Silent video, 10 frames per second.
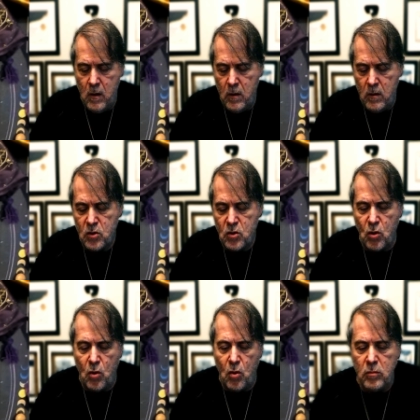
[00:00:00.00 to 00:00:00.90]

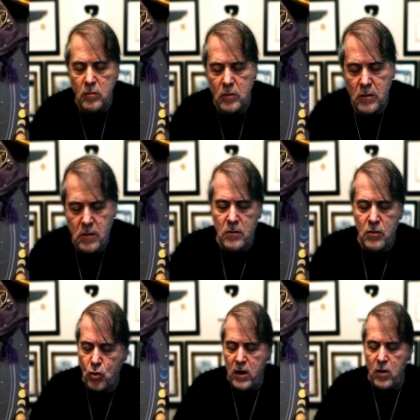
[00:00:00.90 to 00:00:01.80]
So
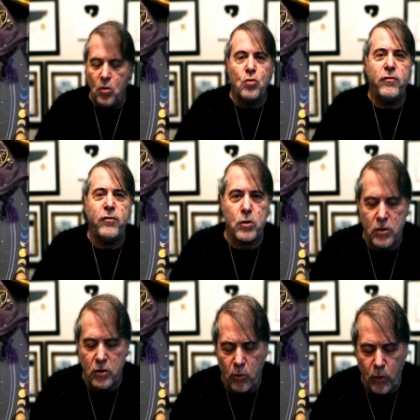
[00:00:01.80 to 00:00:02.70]
try not to force
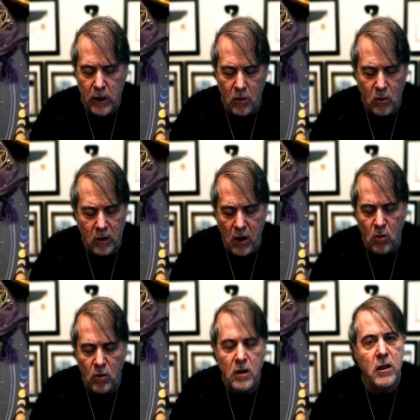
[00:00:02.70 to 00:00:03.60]
the reading, okay?
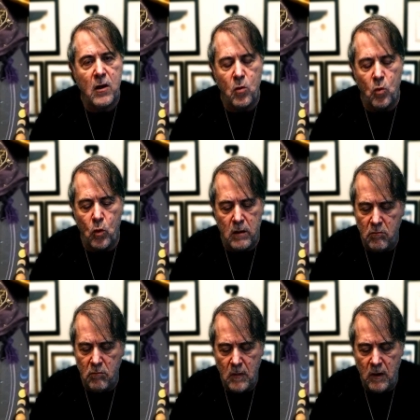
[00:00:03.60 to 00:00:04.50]
Only take what
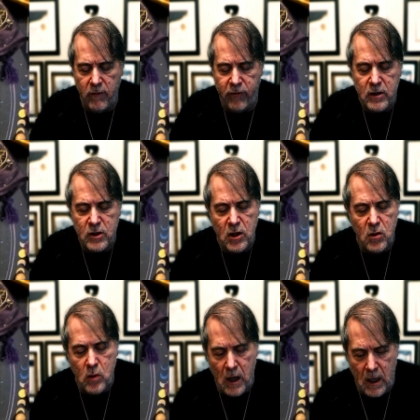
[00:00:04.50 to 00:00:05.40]
fits
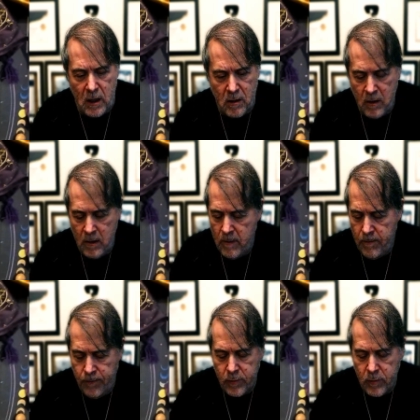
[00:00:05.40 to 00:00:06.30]
you, and
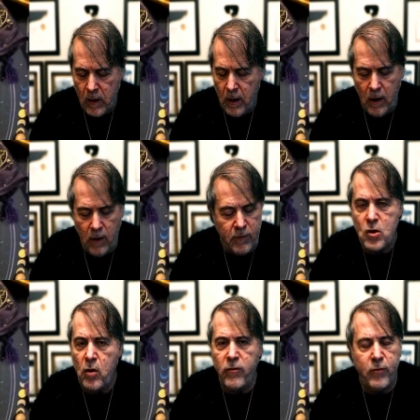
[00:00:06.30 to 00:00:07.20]
if it's
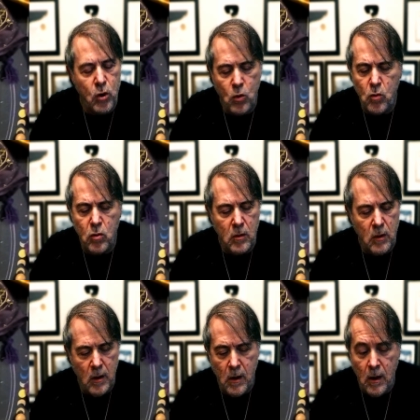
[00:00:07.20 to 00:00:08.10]
not for you,
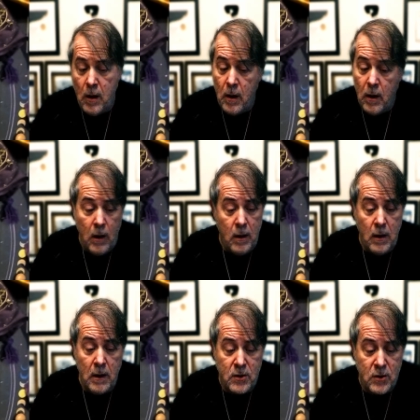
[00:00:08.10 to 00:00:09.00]
in
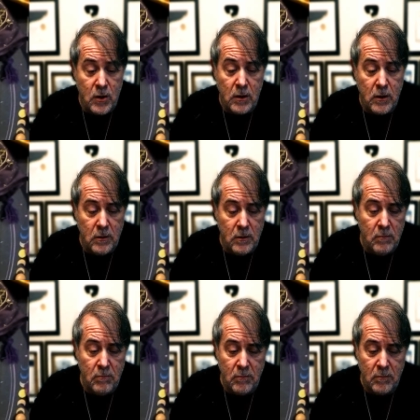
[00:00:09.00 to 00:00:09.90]
a certain